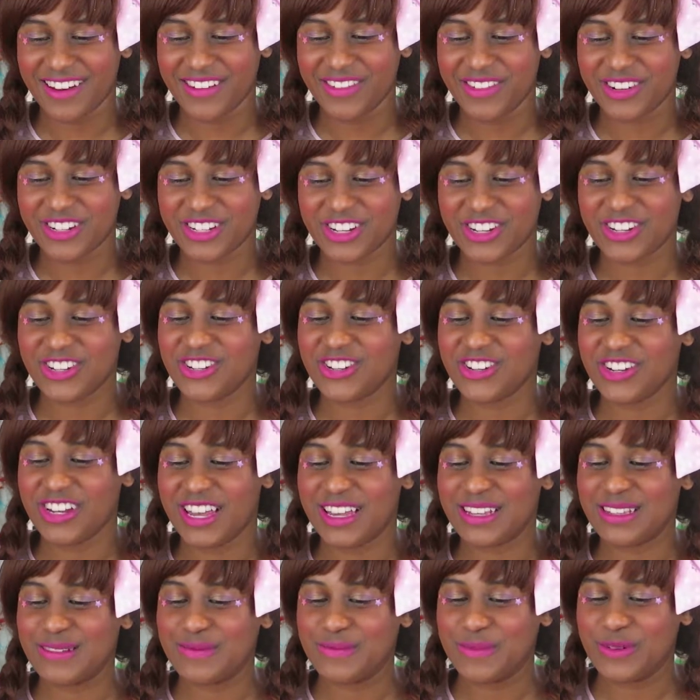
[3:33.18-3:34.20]
Which country
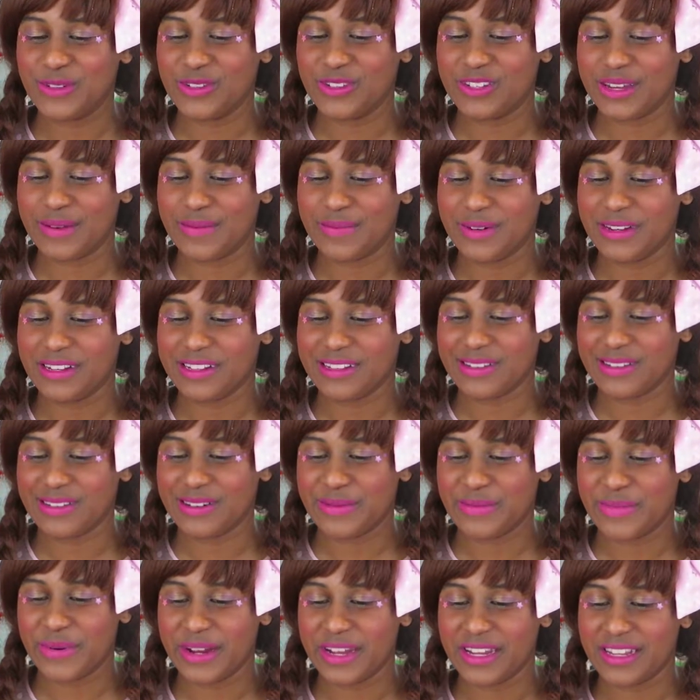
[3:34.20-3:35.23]
has the most Japanese
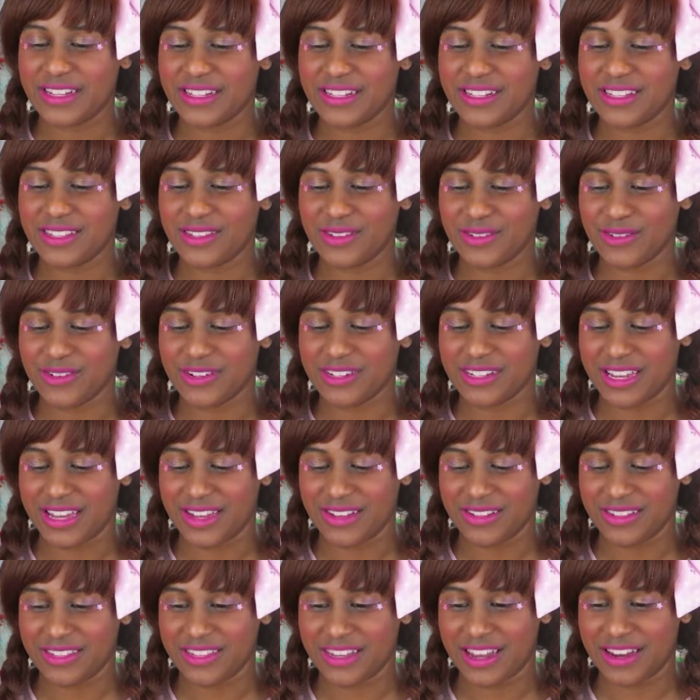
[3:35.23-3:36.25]
liquor brand stores
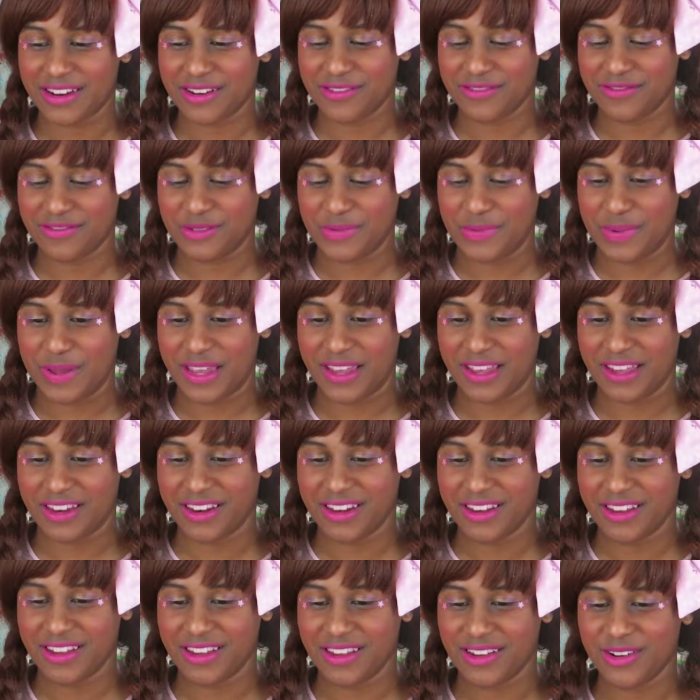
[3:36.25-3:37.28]
outside of
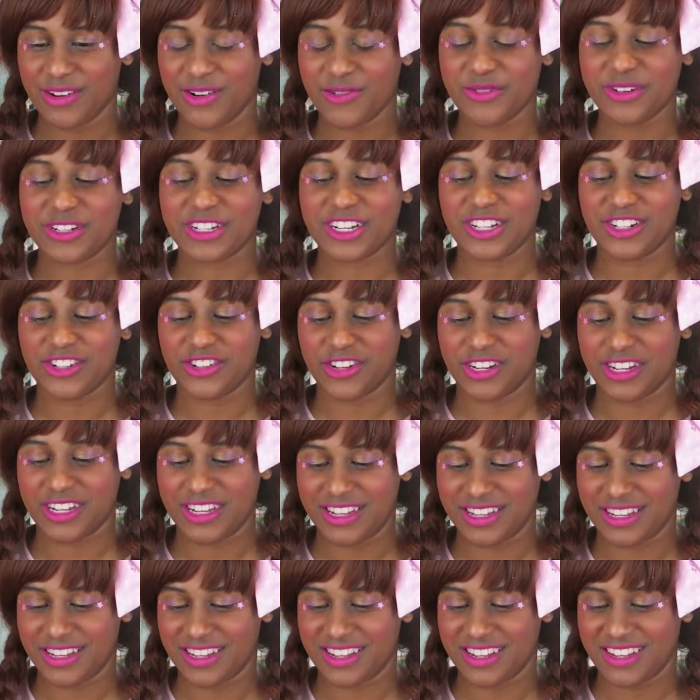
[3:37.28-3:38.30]
Japan? Oh, which country?
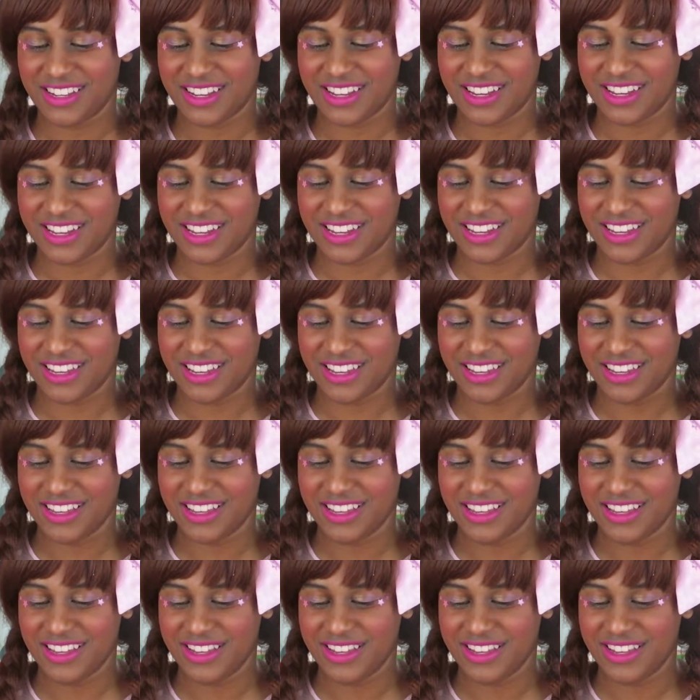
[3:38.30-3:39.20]
Uh,